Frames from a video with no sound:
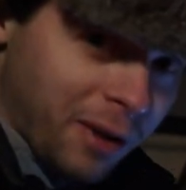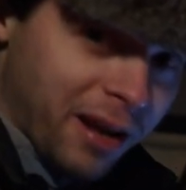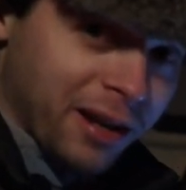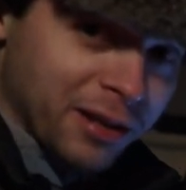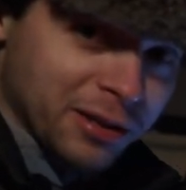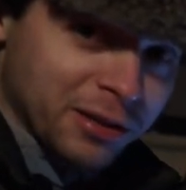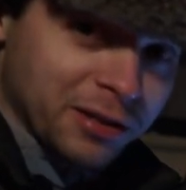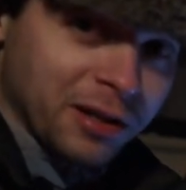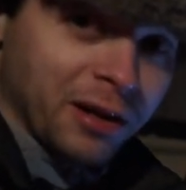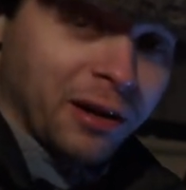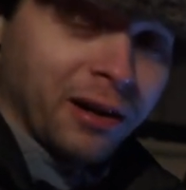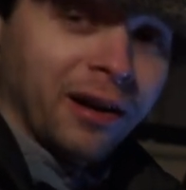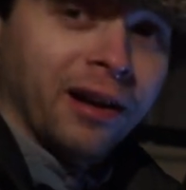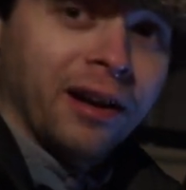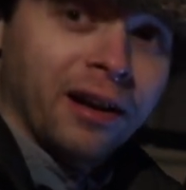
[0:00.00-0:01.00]
make
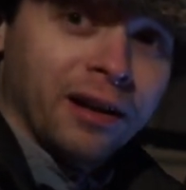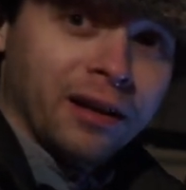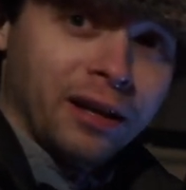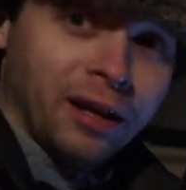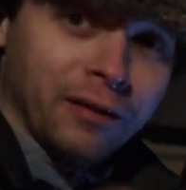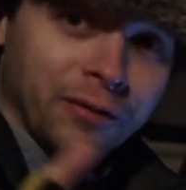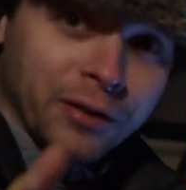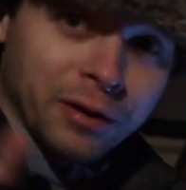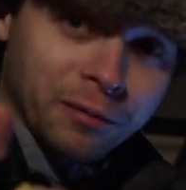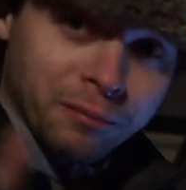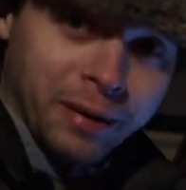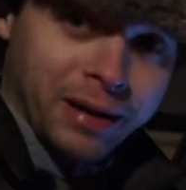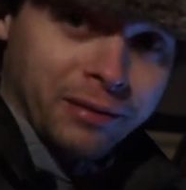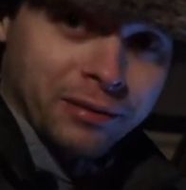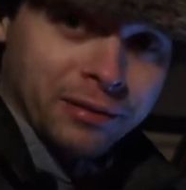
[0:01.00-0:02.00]
sure if your
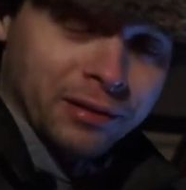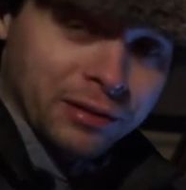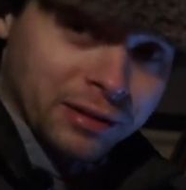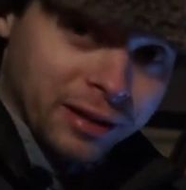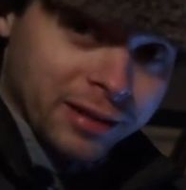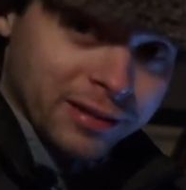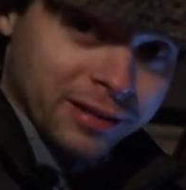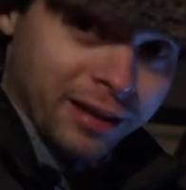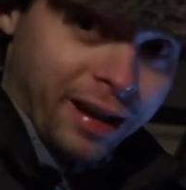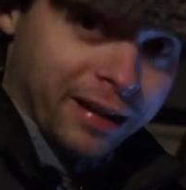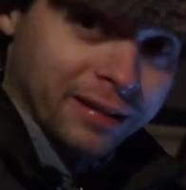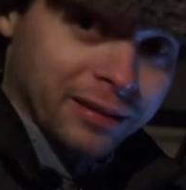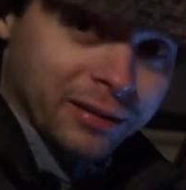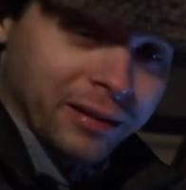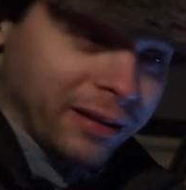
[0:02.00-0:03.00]
mount does
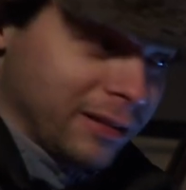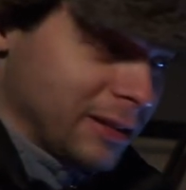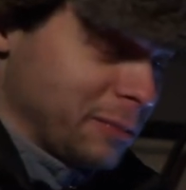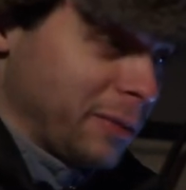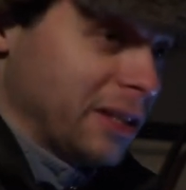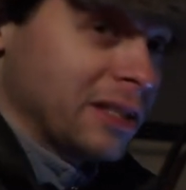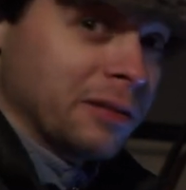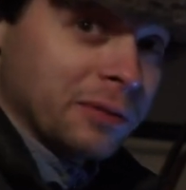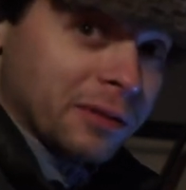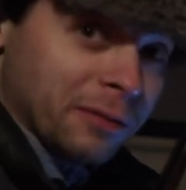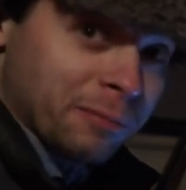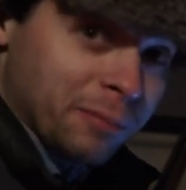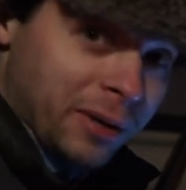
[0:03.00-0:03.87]
that, okay, especially with a